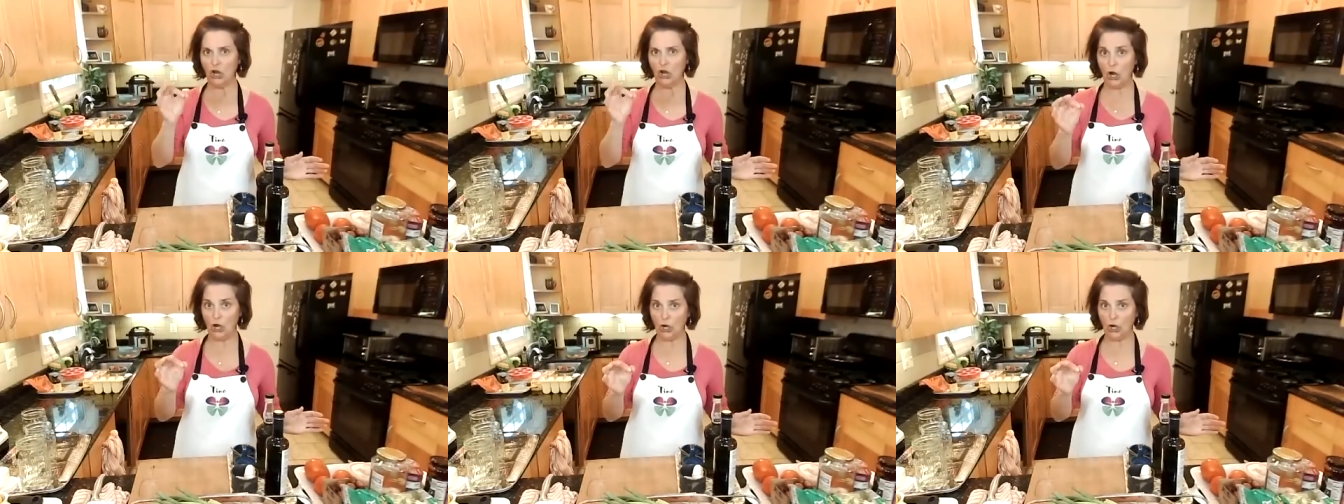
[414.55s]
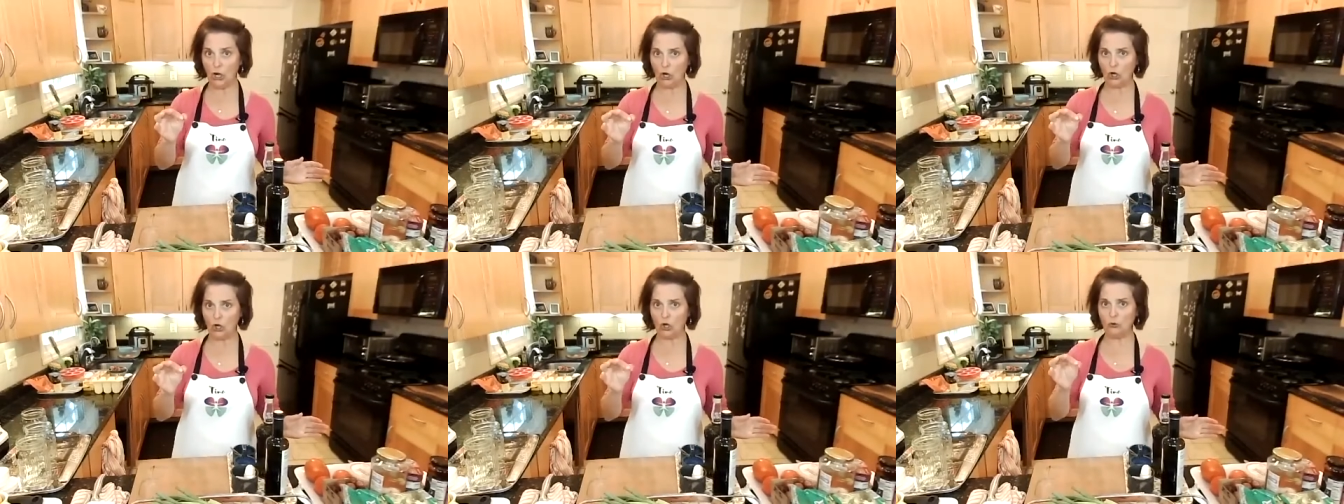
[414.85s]

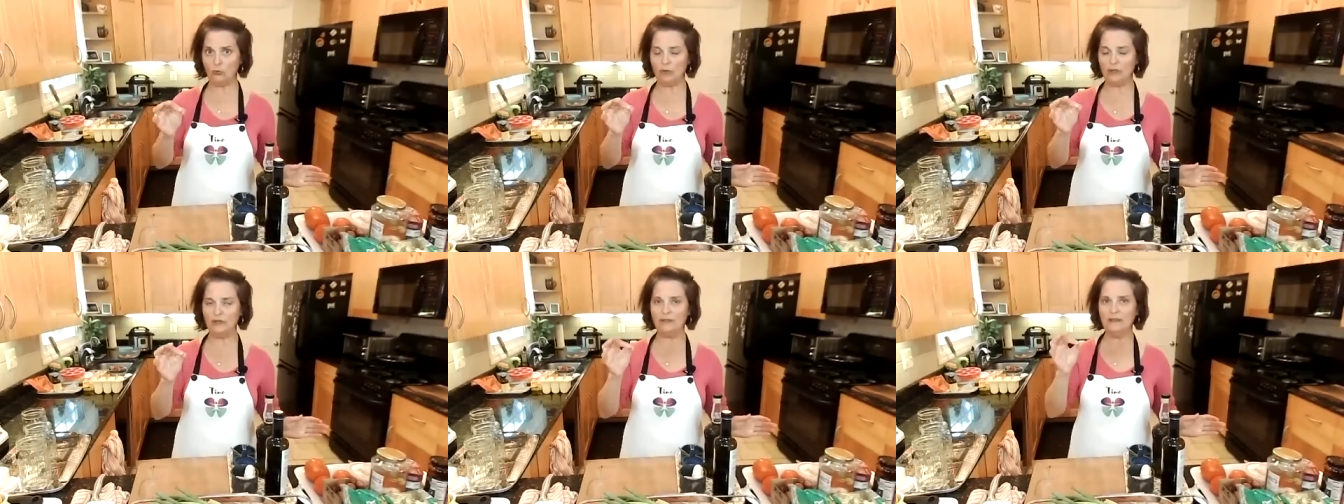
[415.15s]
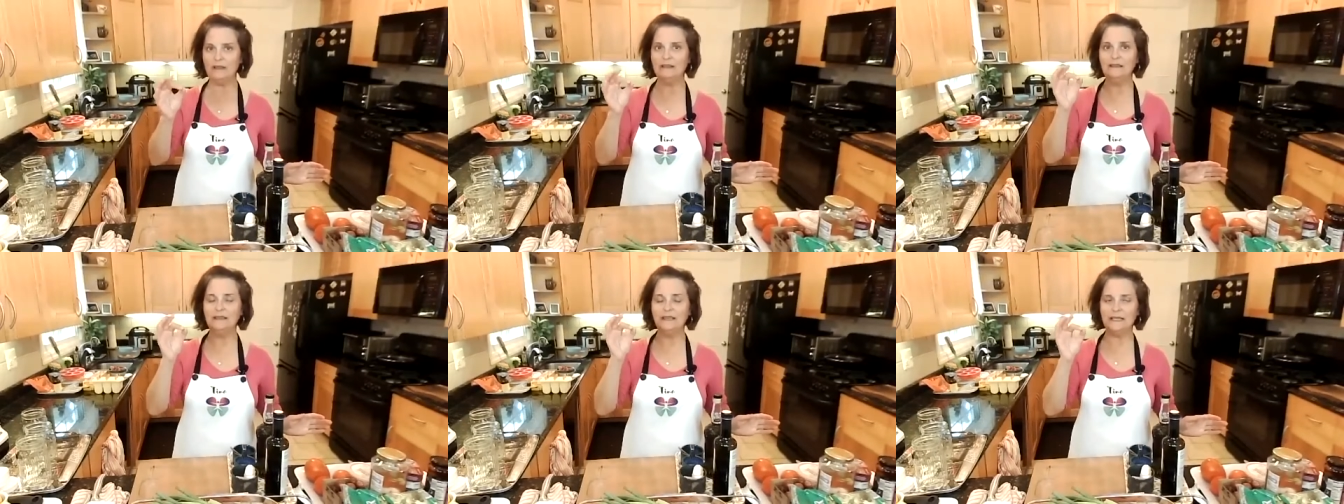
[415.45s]
herb
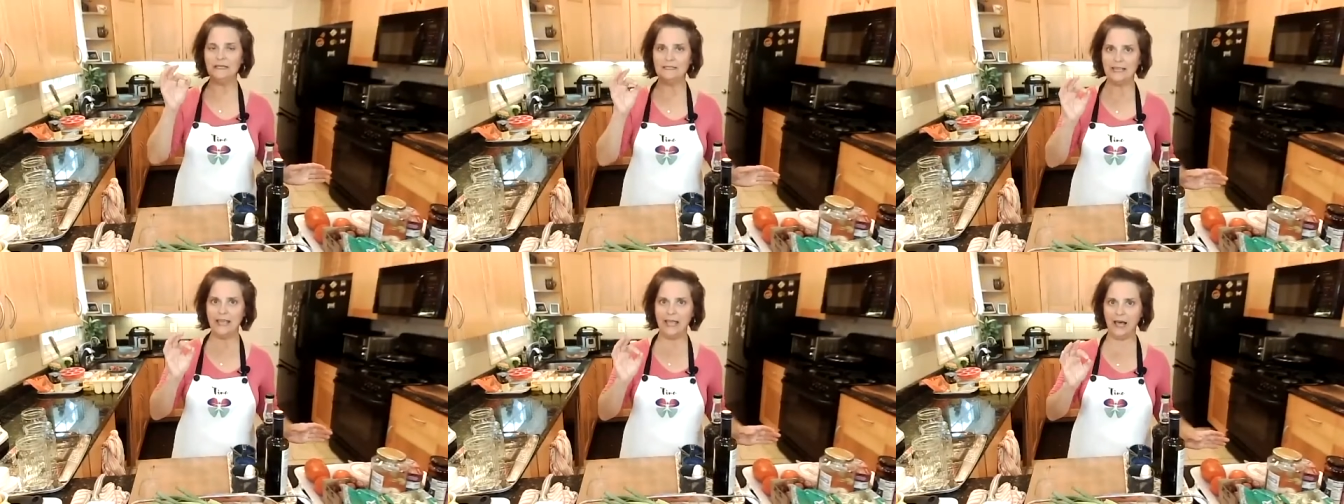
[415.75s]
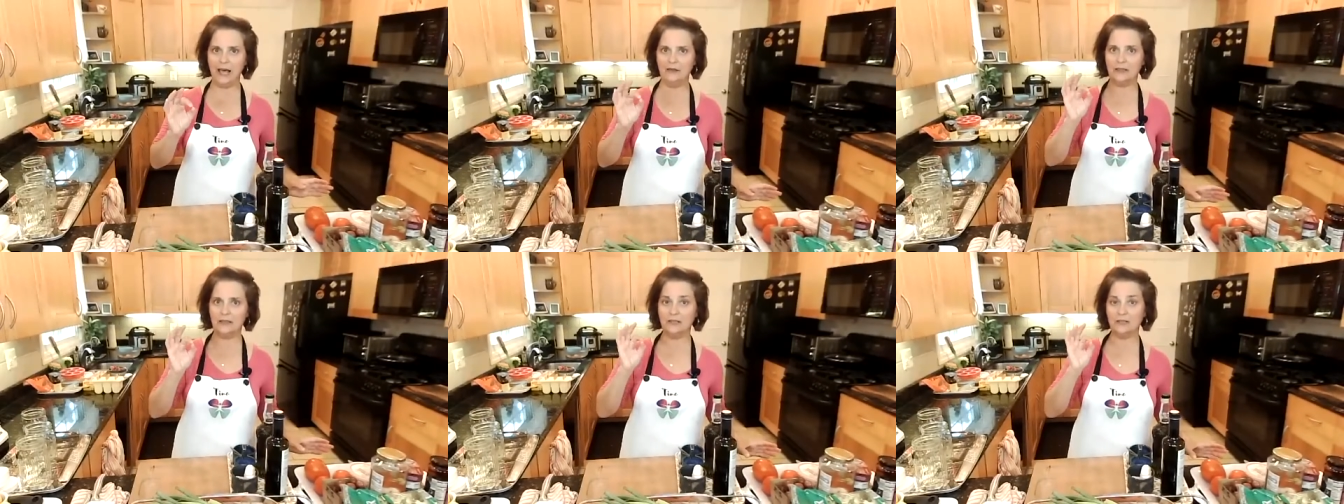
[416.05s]

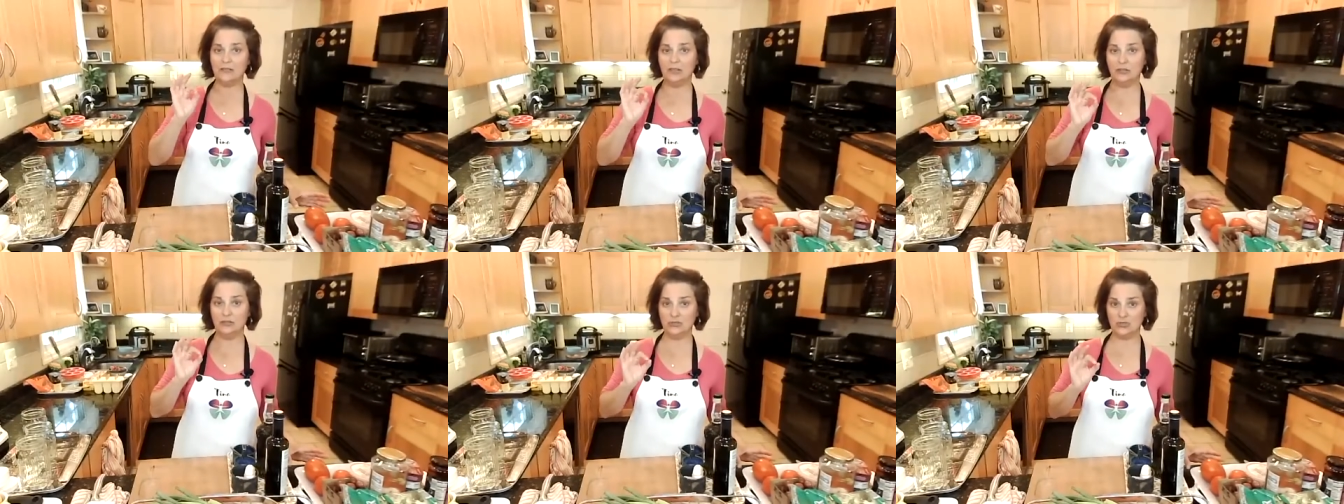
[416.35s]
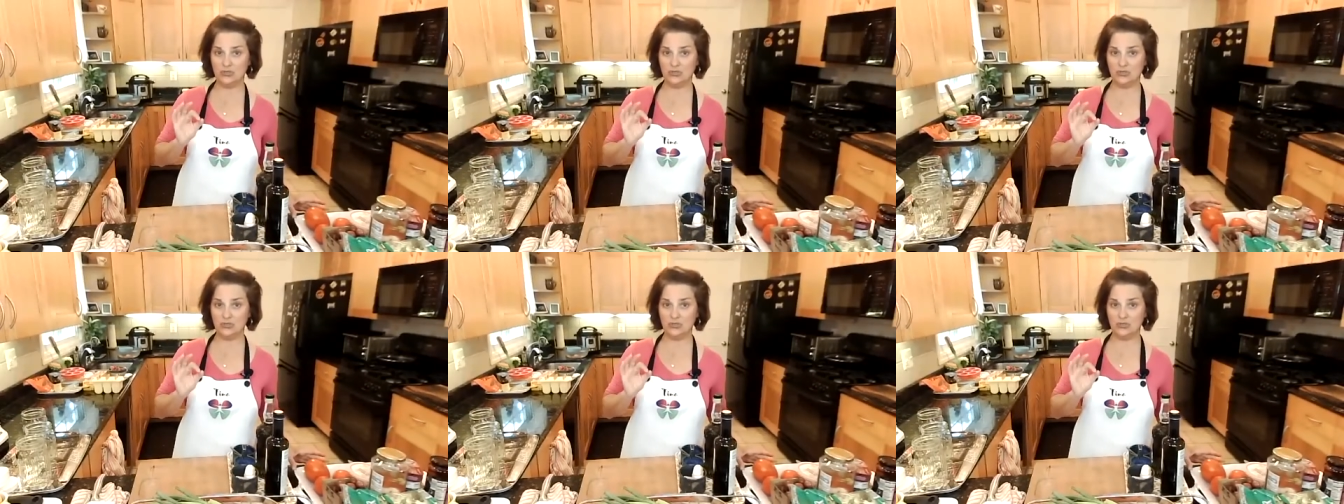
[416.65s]
Italian